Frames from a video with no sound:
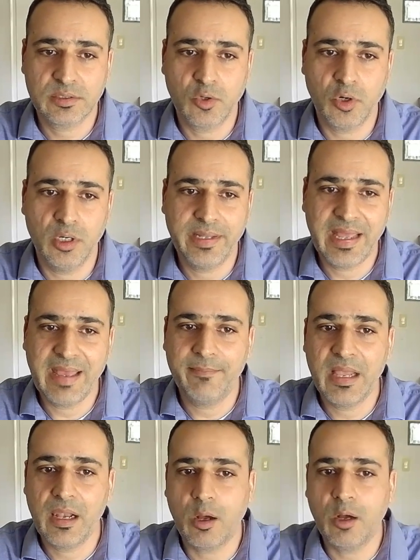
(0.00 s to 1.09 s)
called
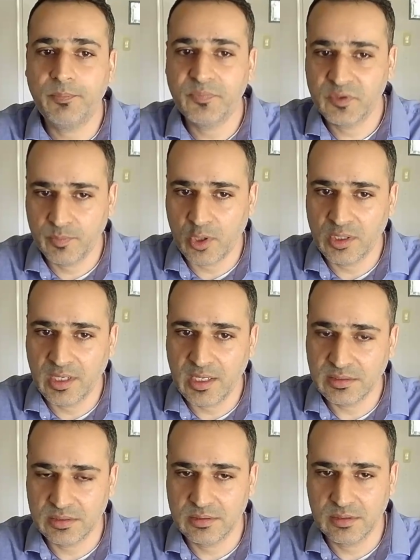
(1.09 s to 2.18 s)
MLOps
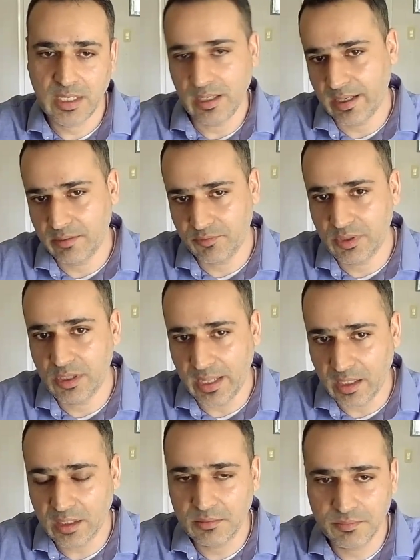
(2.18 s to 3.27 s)
podcast. I really
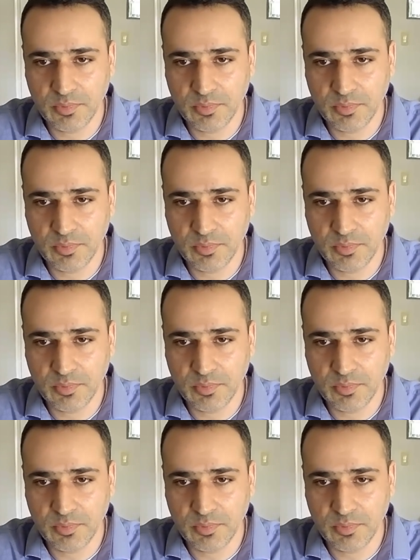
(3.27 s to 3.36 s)
like it.